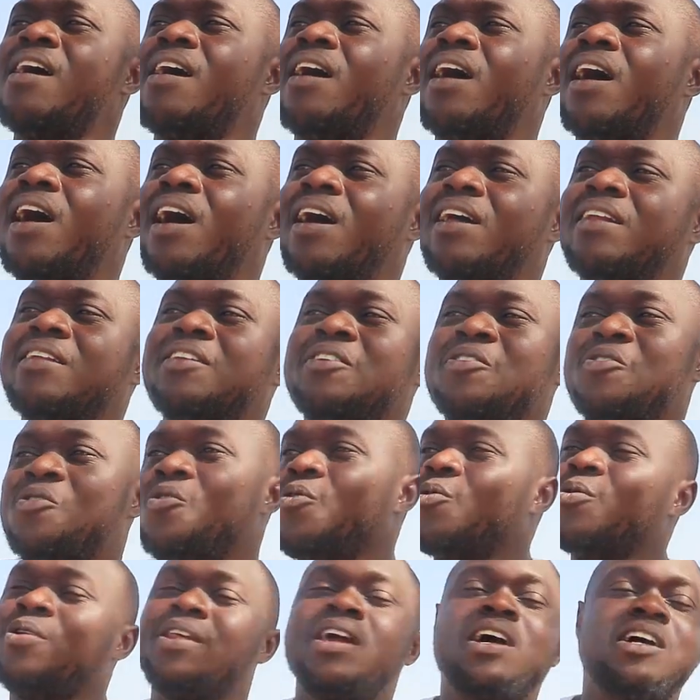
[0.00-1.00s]
and
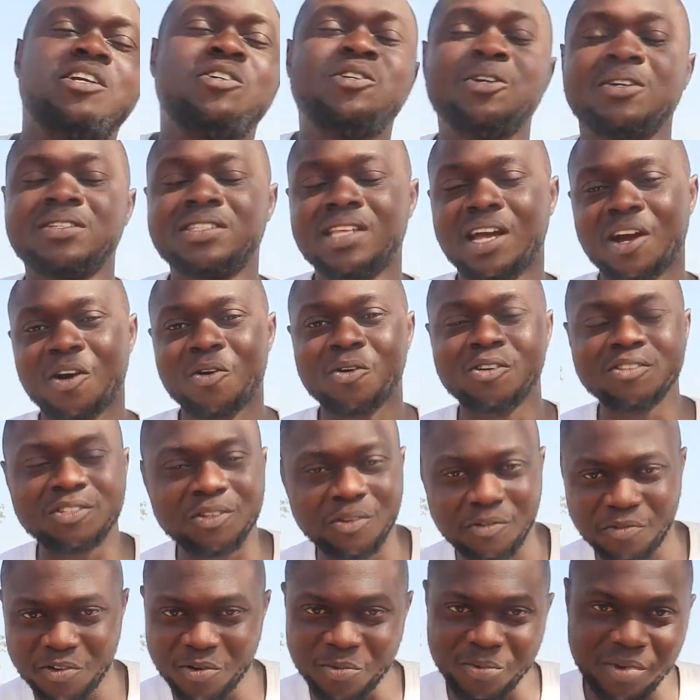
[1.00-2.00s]
you readjust and
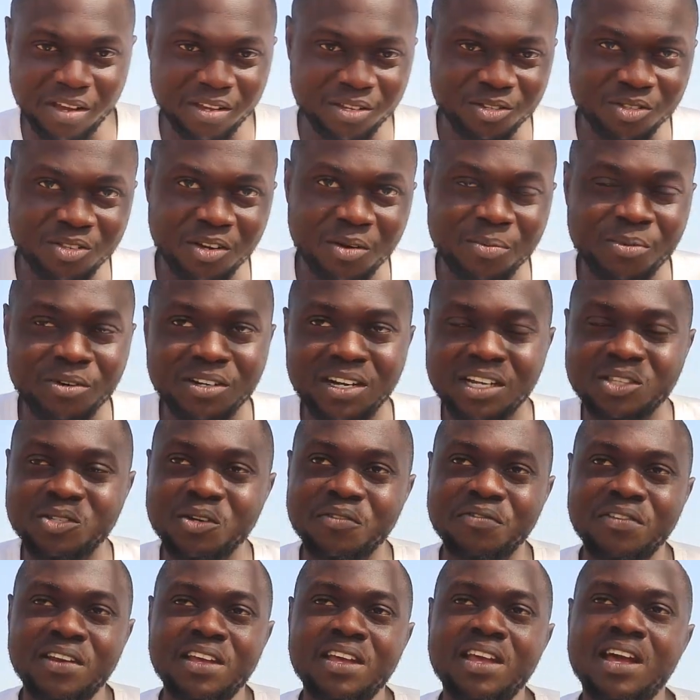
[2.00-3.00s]
continue from where you stop. But that
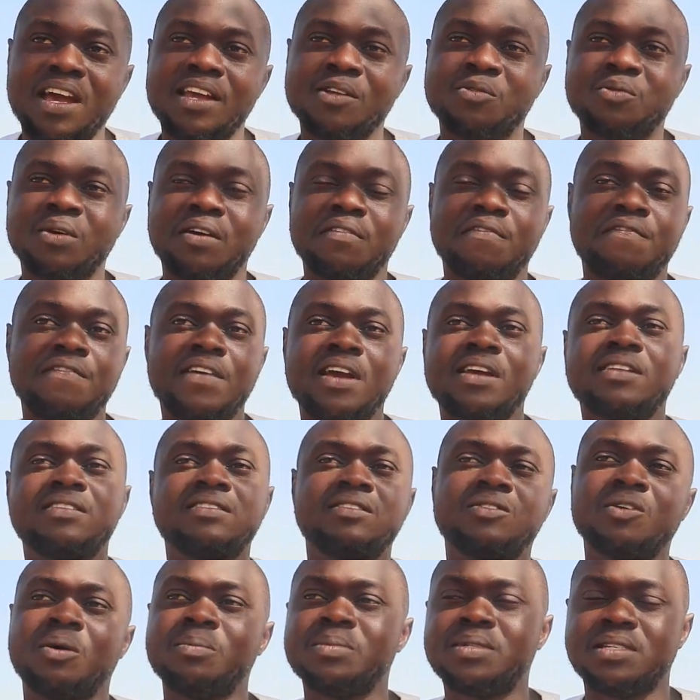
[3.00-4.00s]
of layer, it will affect
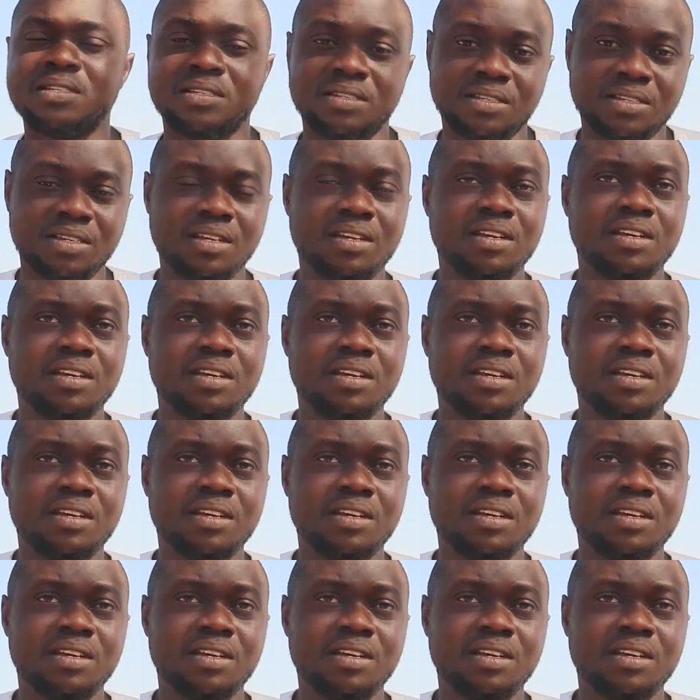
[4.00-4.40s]
something.